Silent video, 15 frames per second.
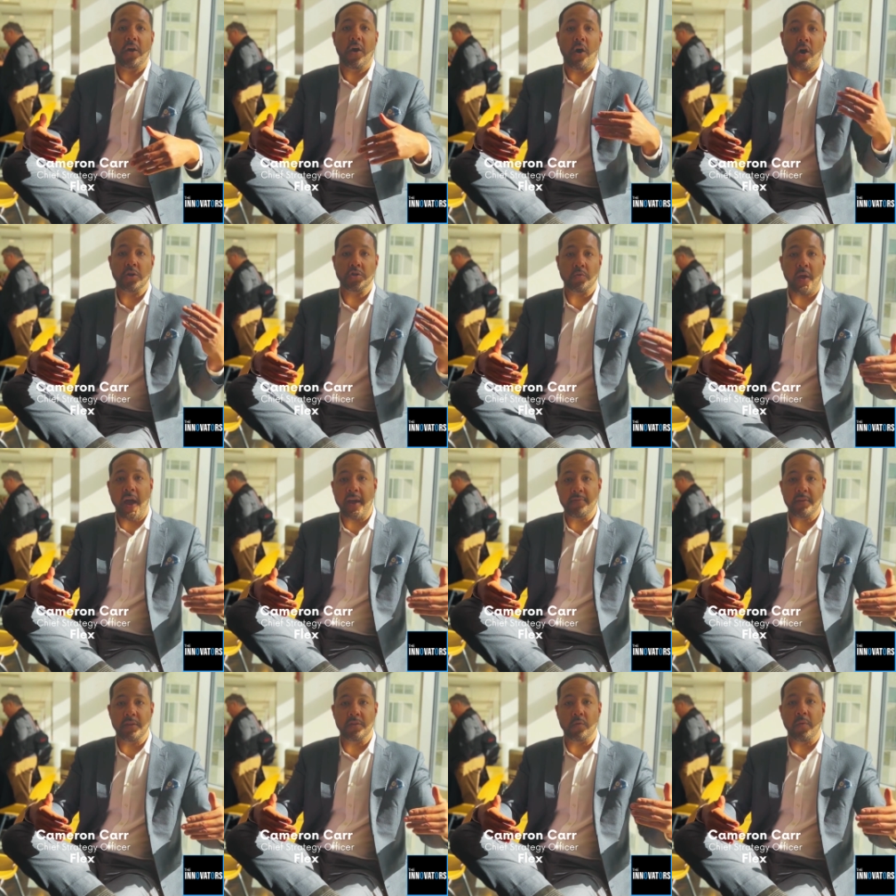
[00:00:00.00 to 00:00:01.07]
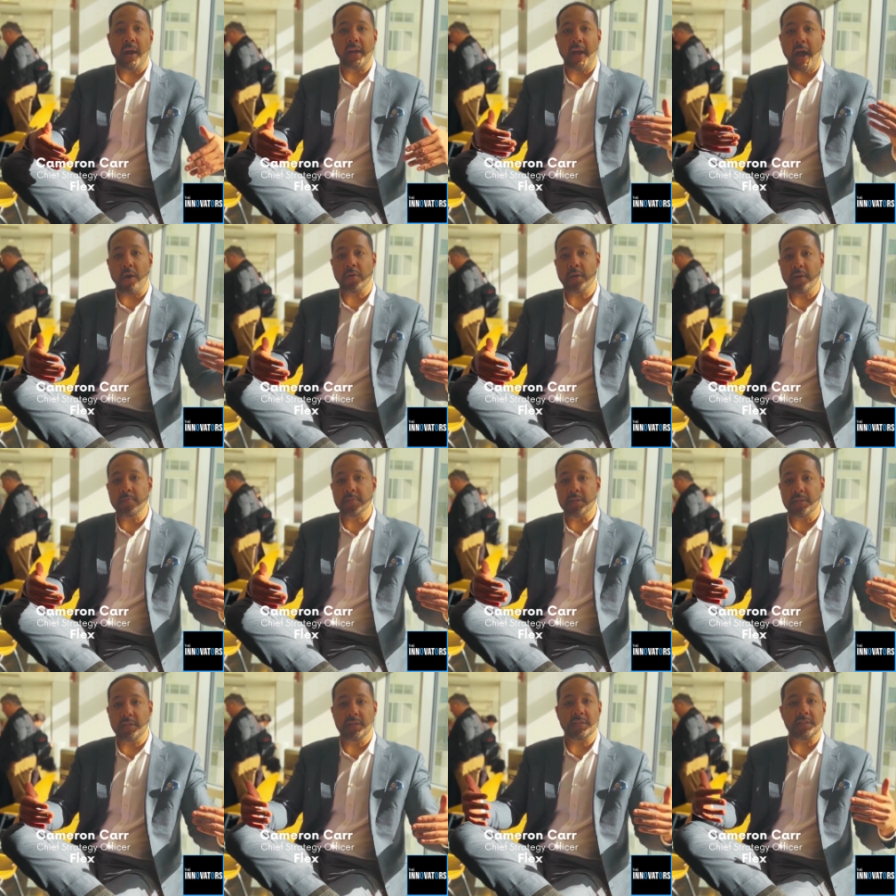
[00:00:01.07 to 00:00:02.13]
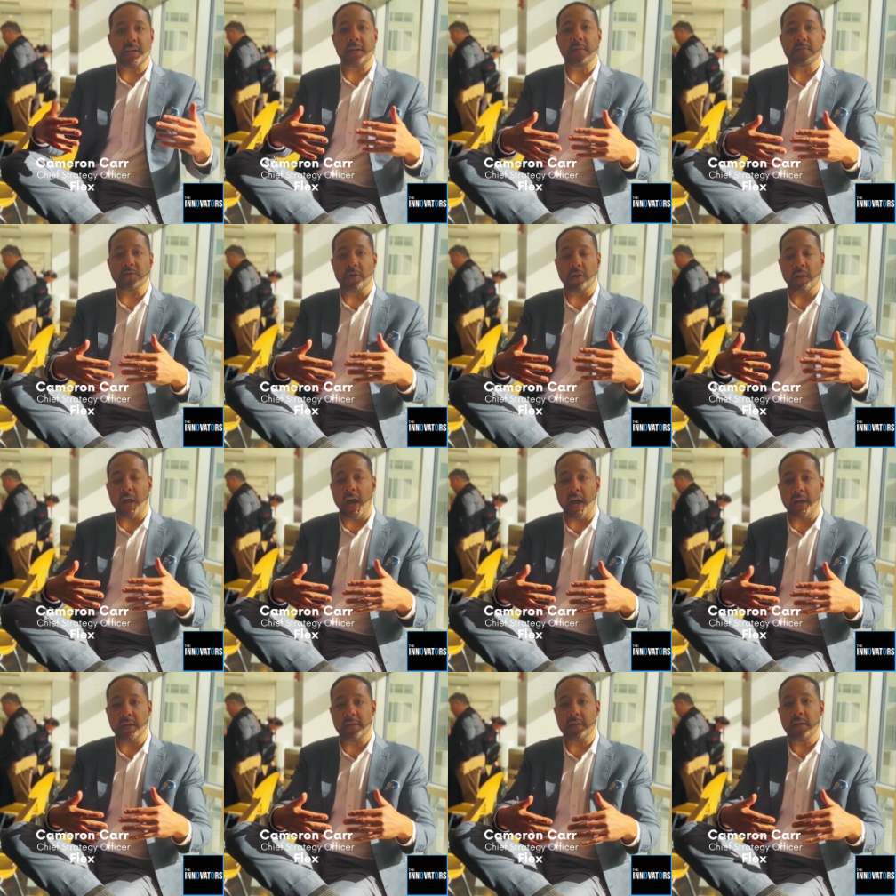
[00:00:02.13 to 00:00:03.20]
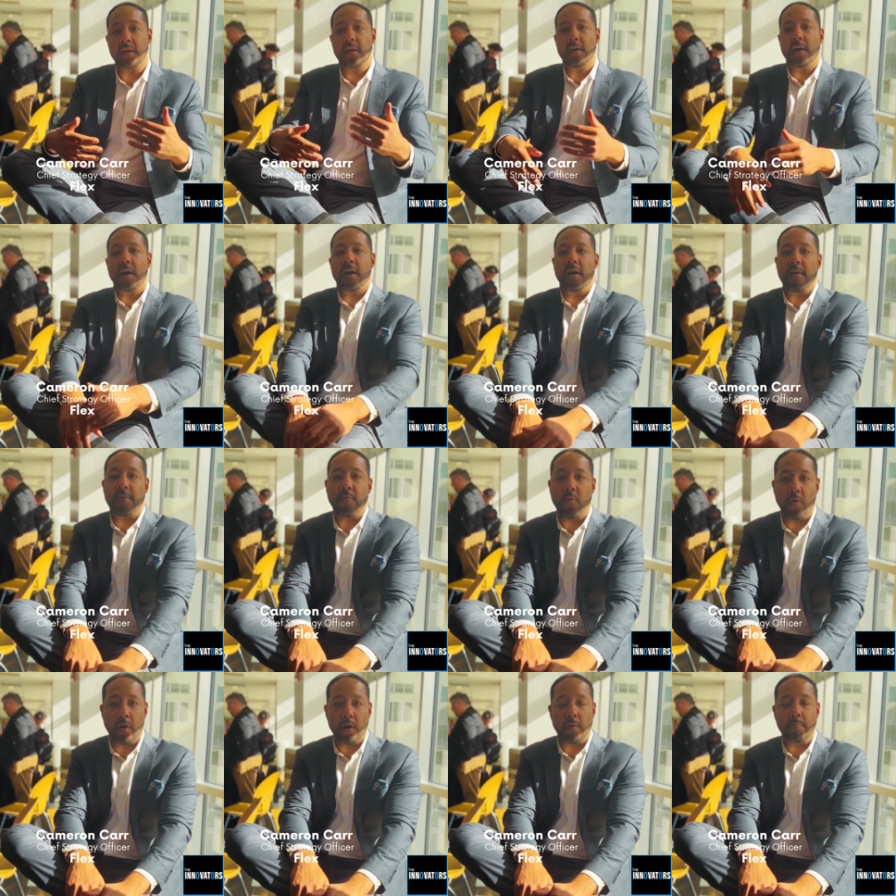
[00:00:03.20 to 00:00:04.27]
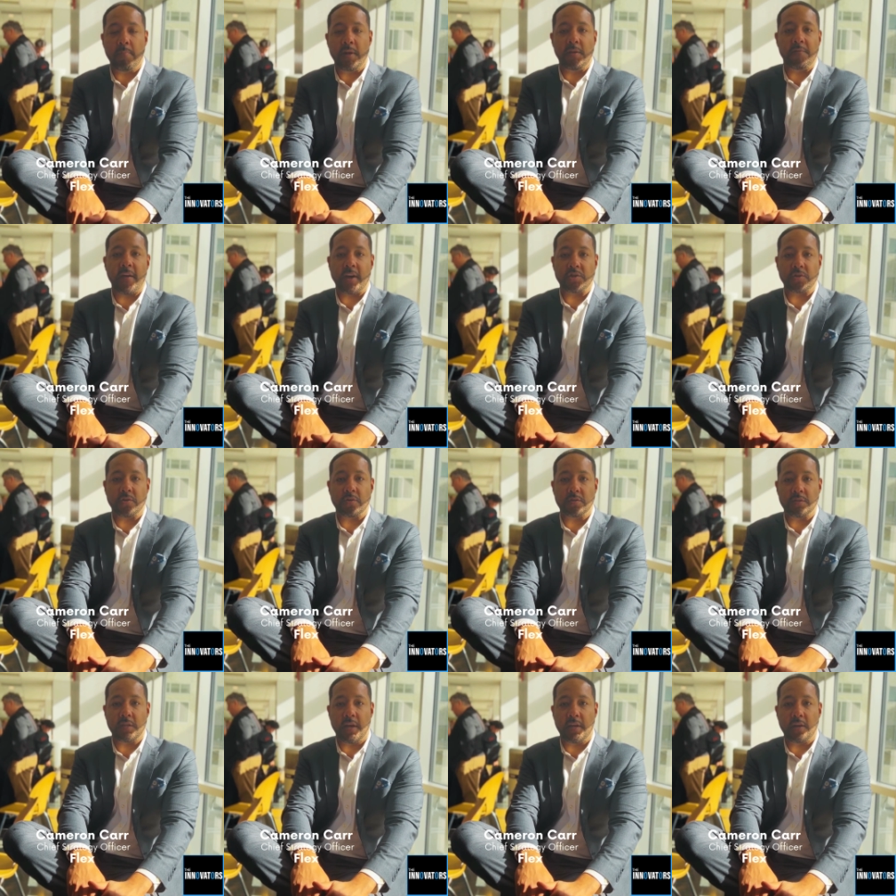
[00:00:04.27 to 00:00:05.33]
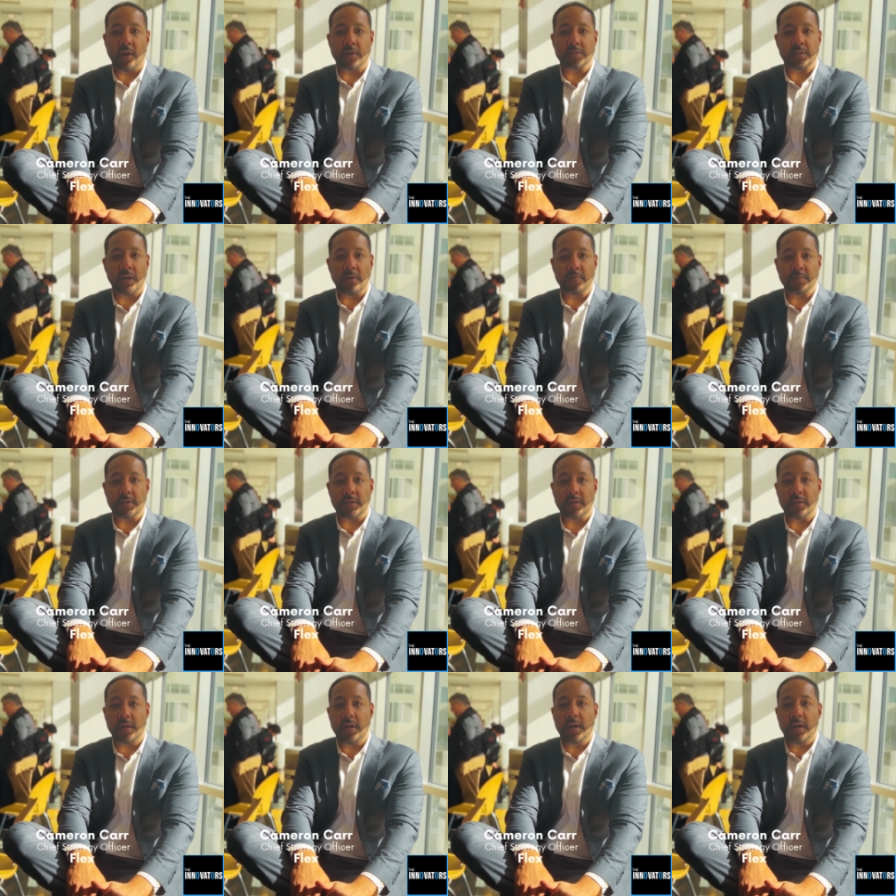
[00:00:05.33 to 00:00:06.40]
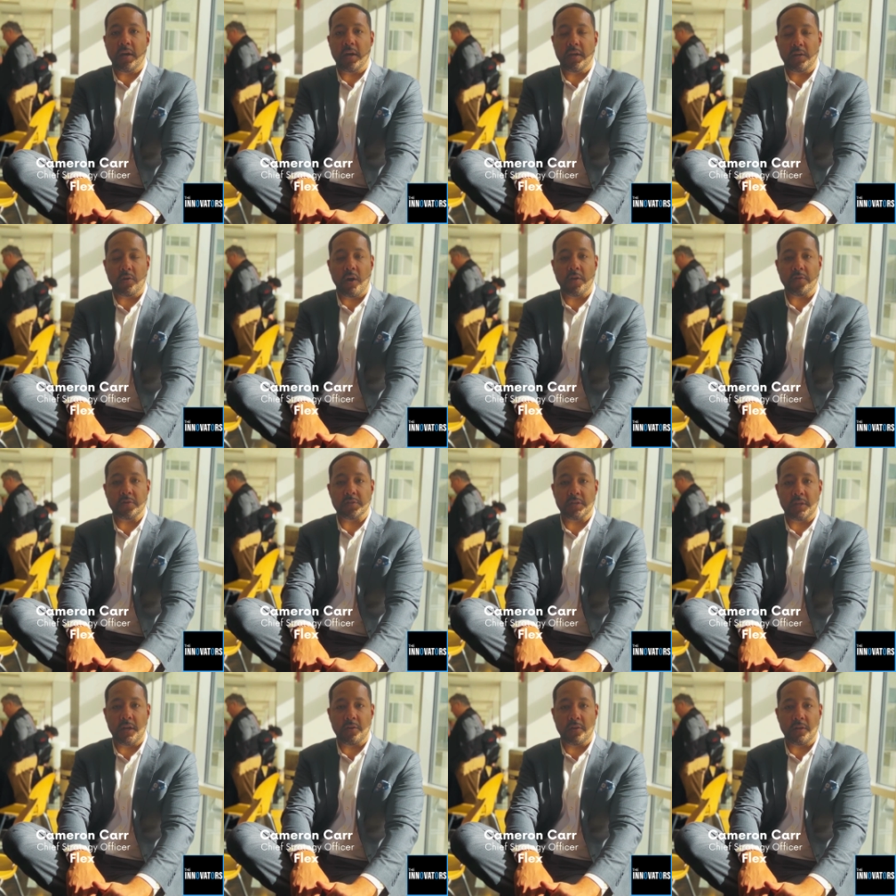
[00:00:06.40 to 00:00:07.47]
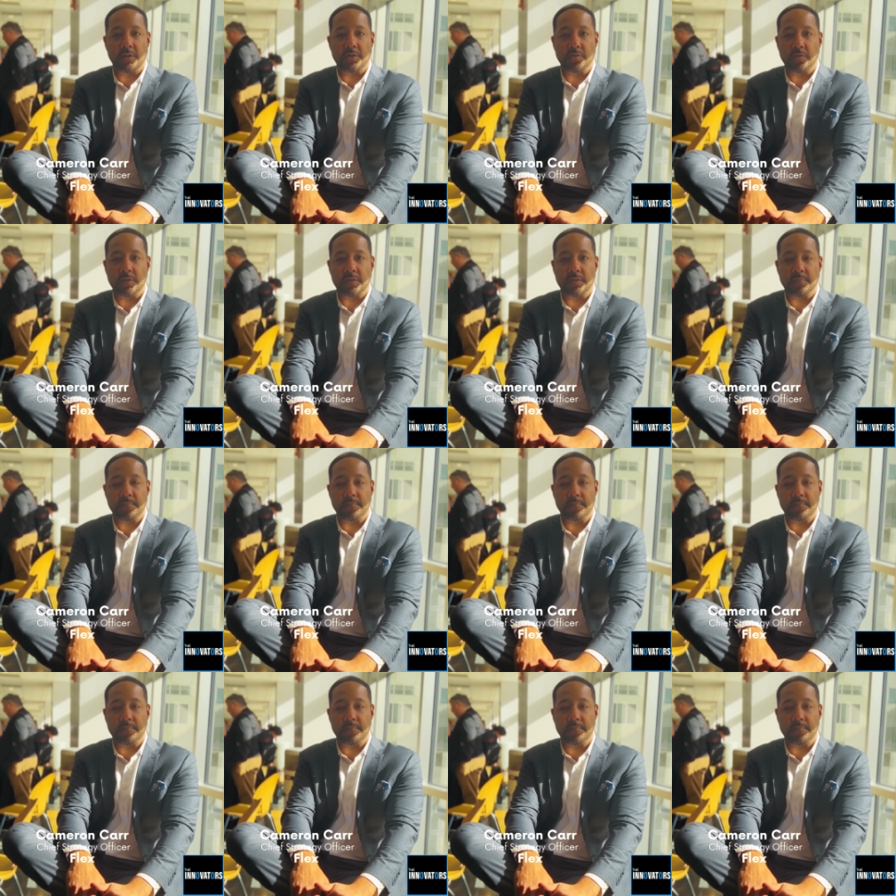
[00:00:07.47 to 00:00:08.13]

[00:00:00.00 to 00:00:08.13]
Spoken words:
are driving the right outcomes, and the incentives are aligned for manufacturers like ourselves and others in other industries.